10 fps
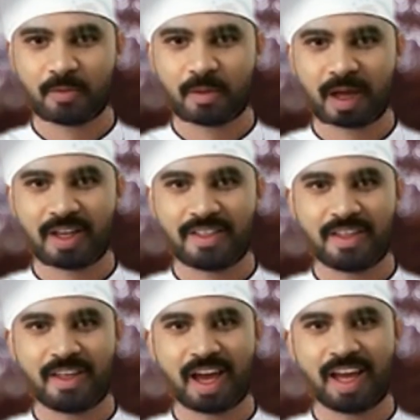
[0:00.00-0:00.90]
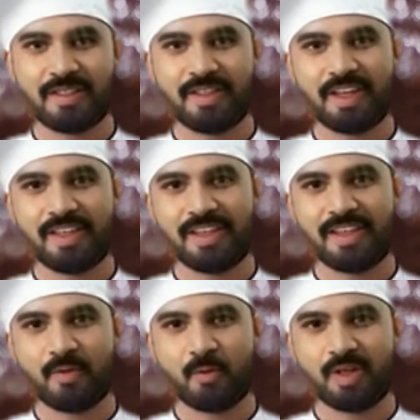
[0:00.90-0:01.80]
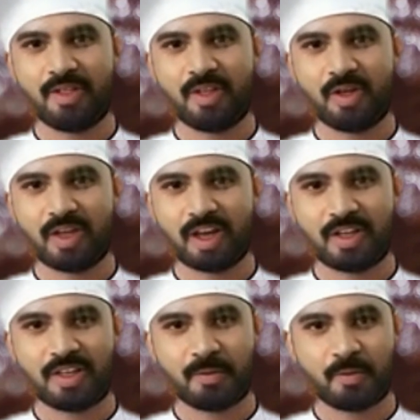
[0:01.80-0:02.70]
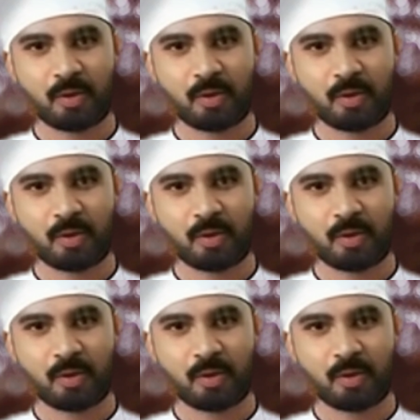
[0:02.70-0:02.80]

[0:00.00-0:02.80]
the pan and let it rest on a cutting